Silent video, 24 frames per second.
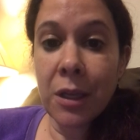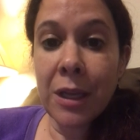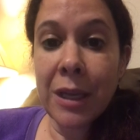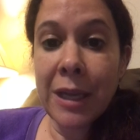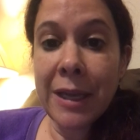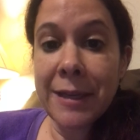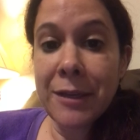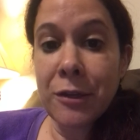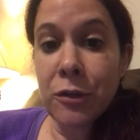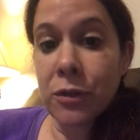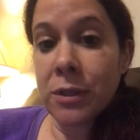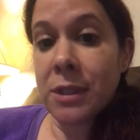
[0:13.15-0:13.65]

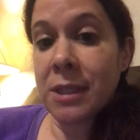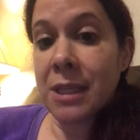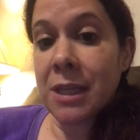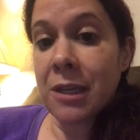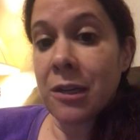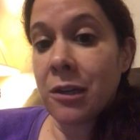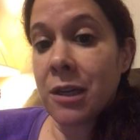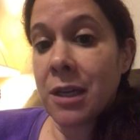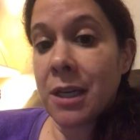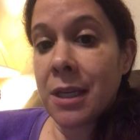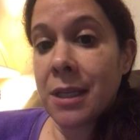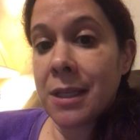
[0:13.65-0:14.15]
In your
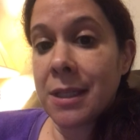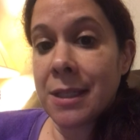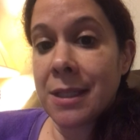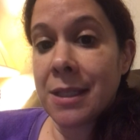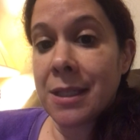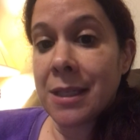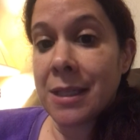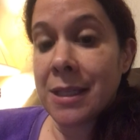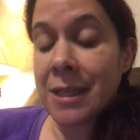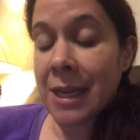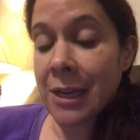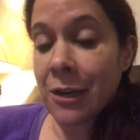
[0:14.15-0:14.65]
series,
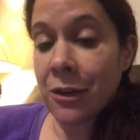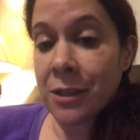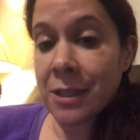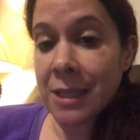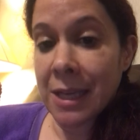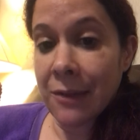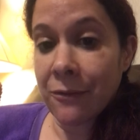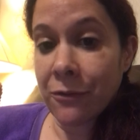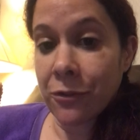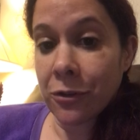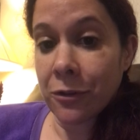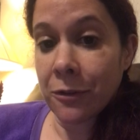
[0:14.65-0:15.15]

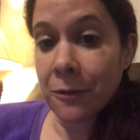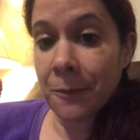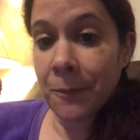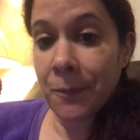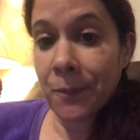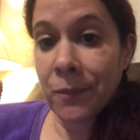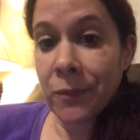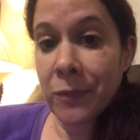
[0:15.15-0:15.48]
Daredevil,